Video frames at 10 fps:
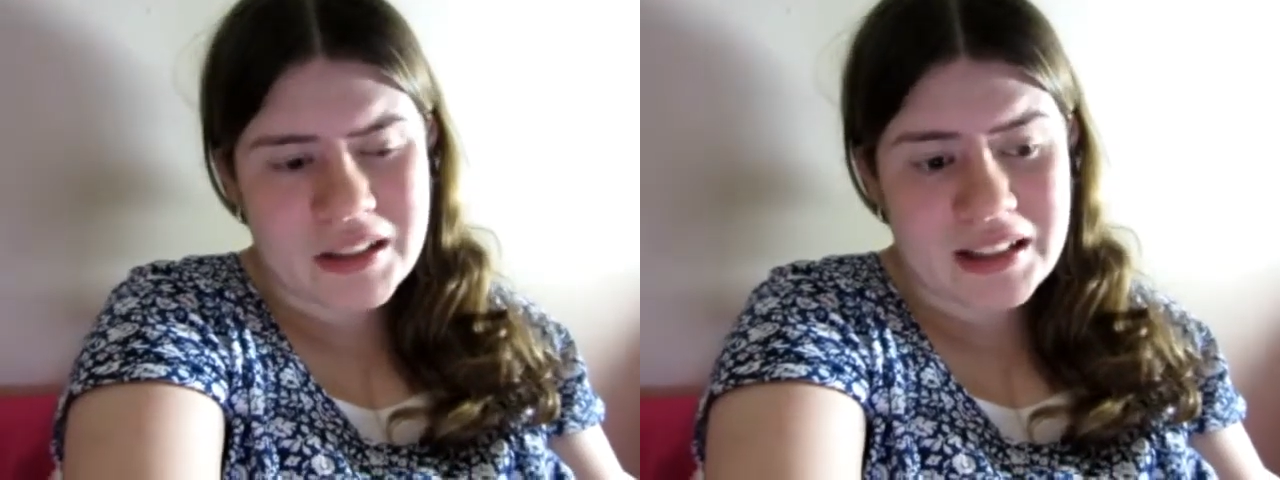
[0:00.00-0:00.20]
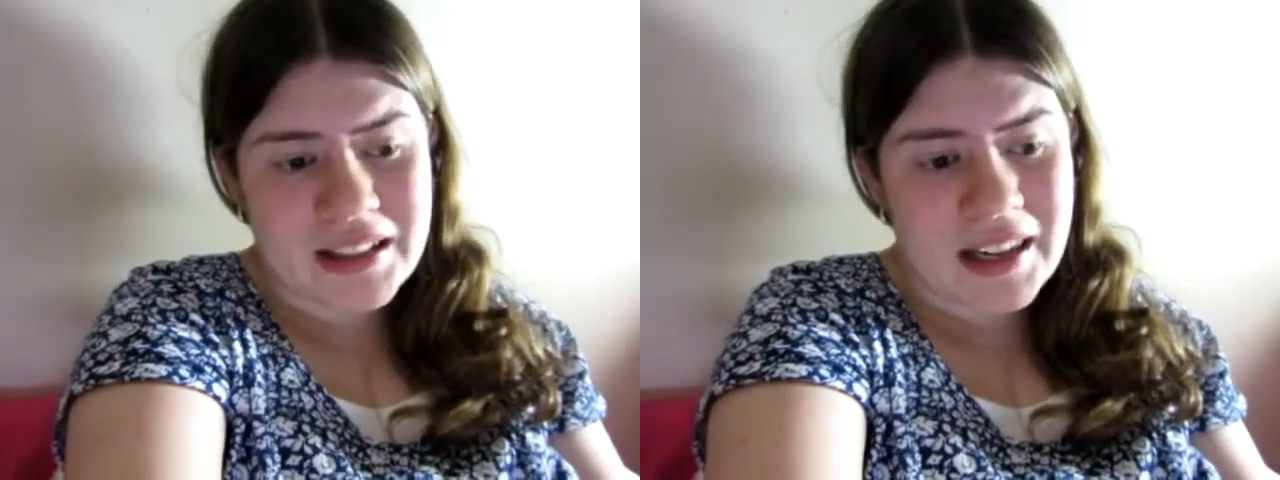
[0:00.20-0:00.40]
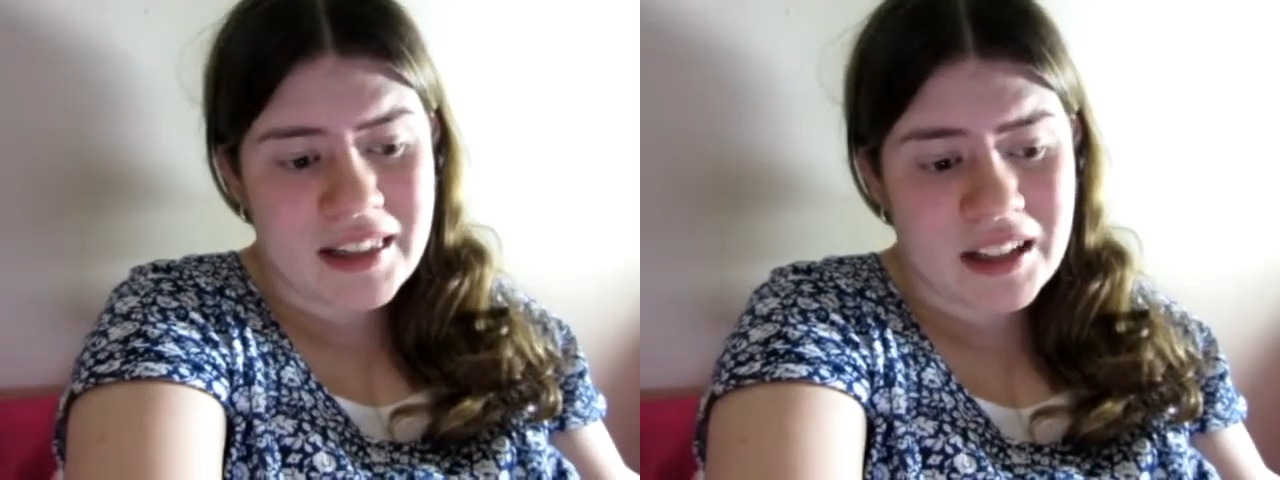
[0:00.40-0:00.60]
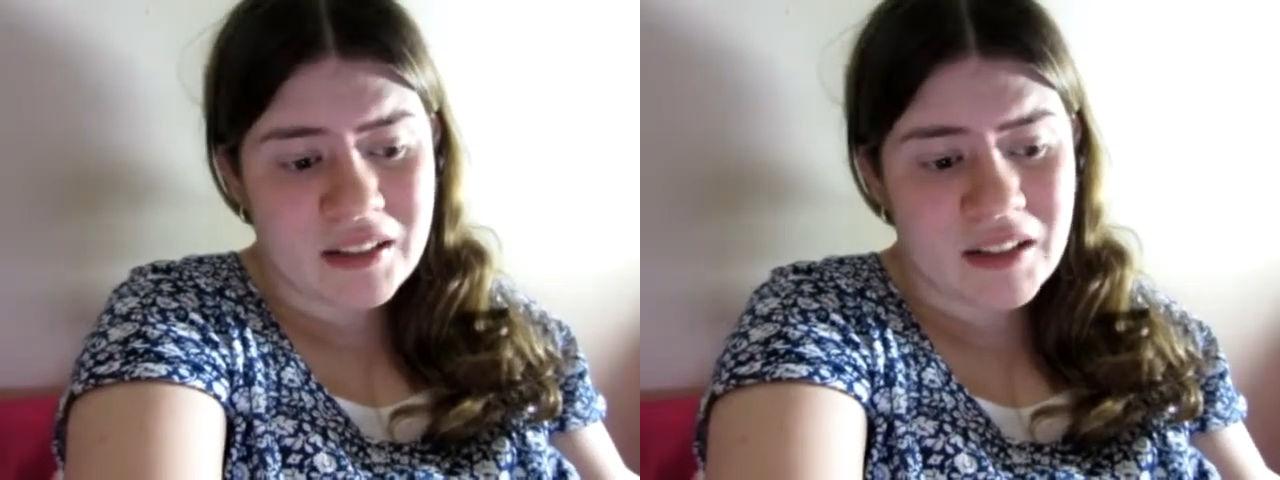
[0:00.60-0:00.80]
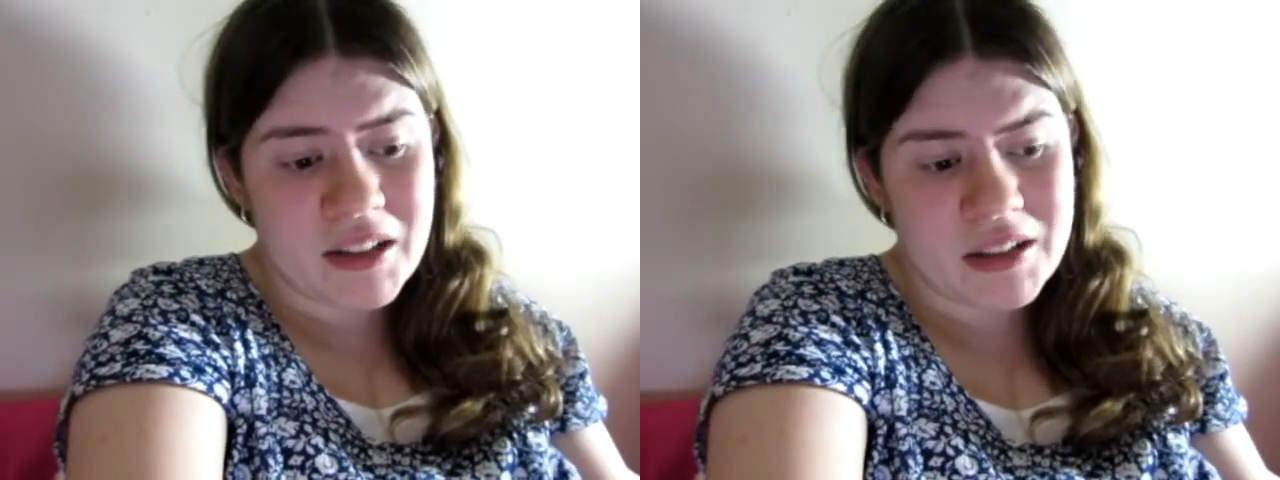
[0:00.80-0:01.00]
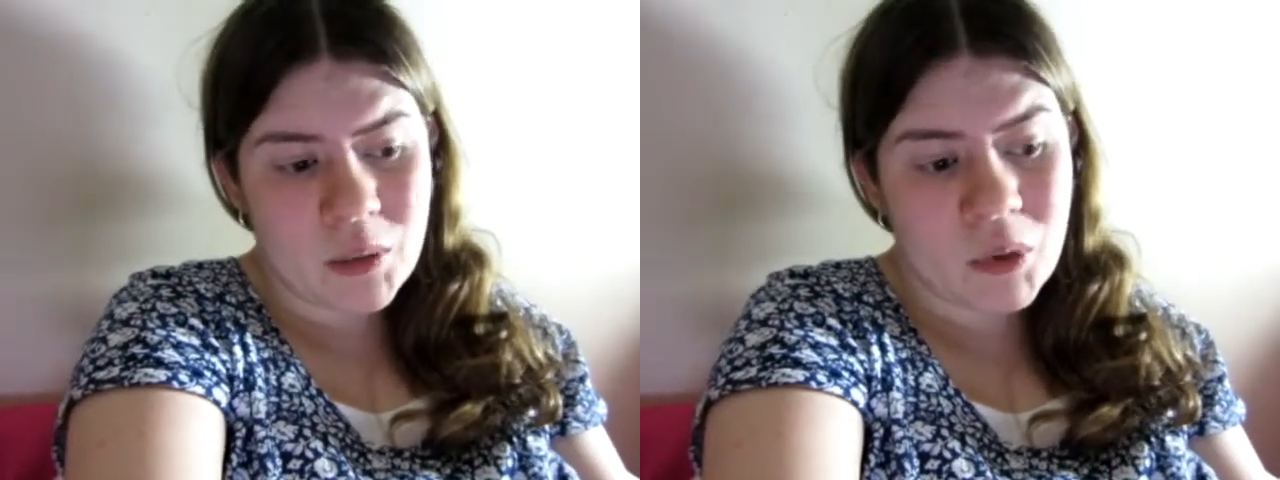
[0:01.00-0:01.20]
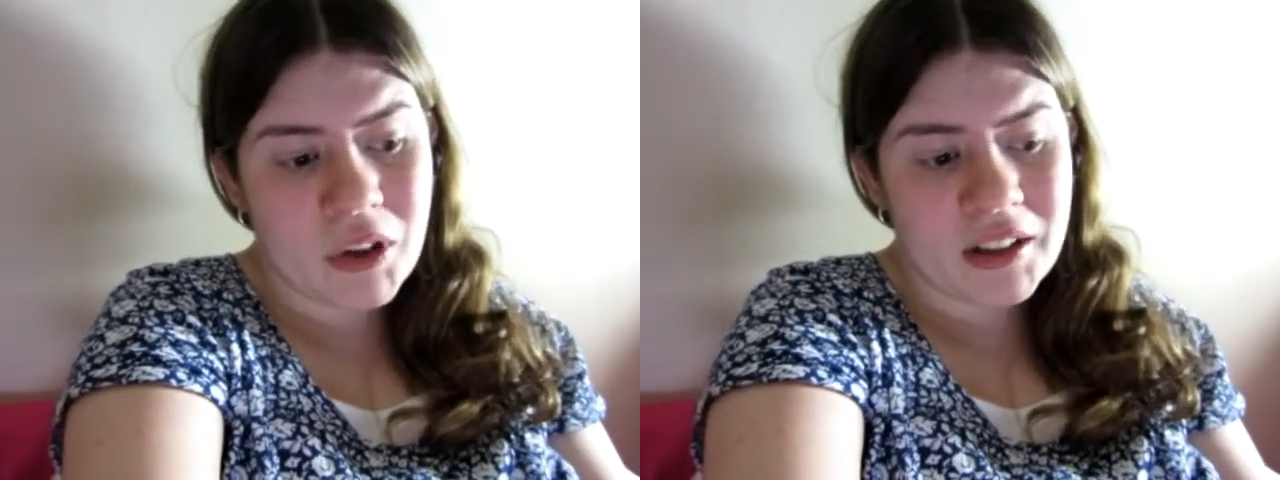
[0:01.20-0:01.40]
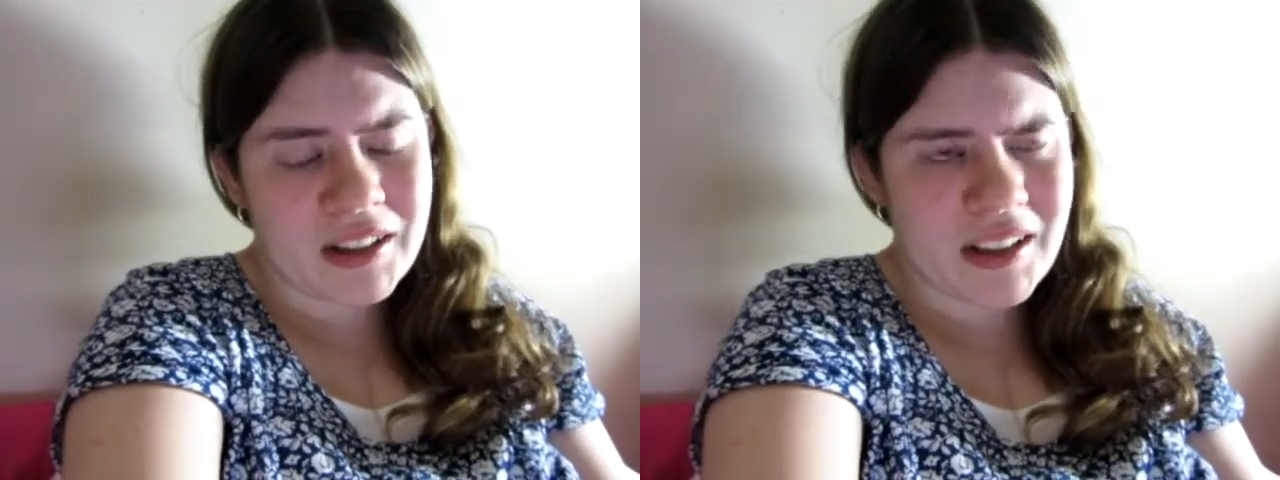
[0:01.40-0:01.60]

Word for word: was insane thankfully I was at work